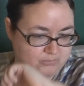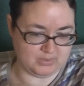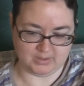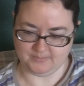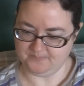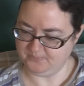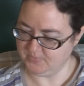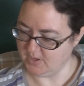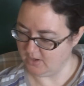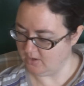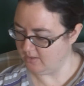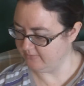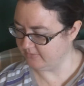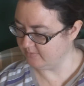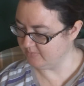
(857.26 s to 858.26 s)
well, not
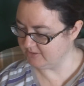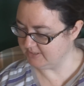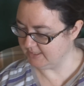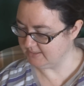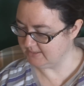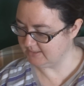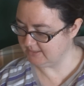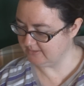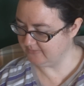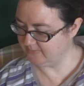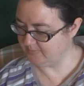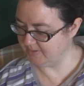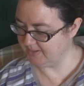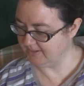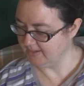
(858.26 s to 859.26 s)
all of them are tentative,
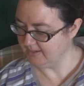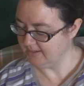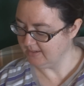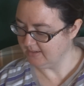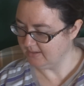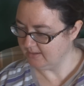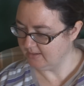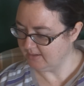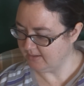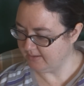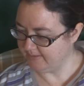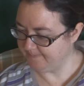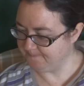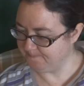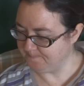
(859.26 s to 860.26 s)
but
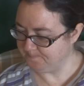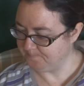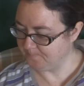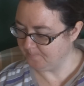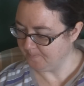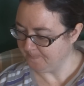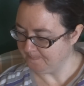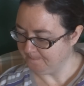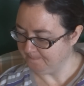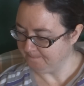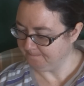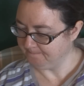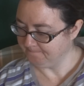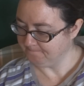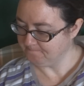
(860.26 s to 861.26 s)
um,
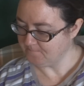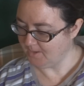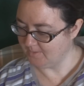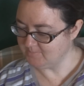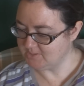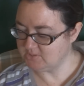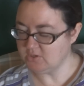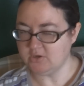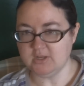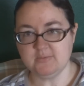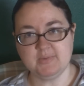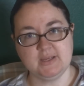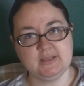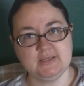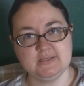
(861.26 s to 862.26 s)
I'm starting
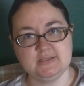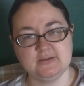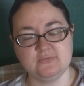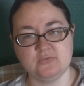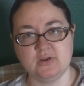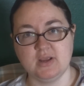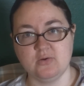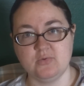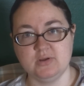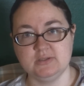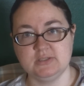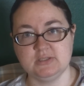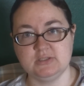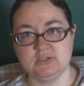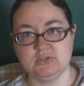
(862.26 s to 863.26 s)
my list of what I want
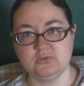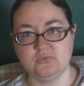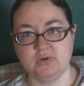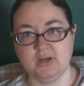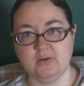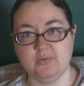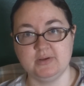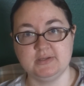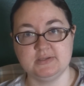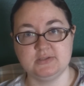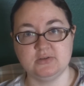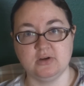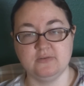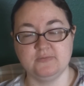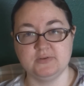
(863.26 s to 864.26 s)
to do, what I want to
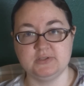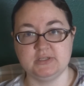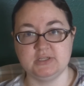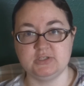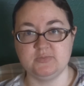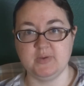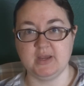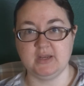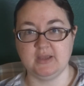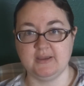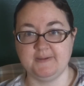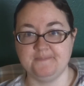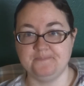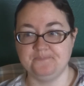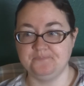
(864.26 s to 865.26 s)
start for Stitch
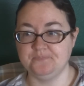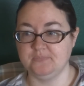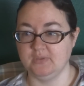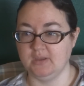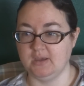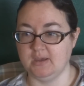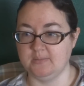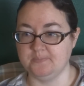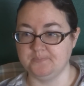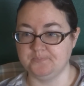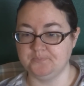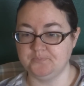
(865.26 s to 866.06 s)
Maynia. Um,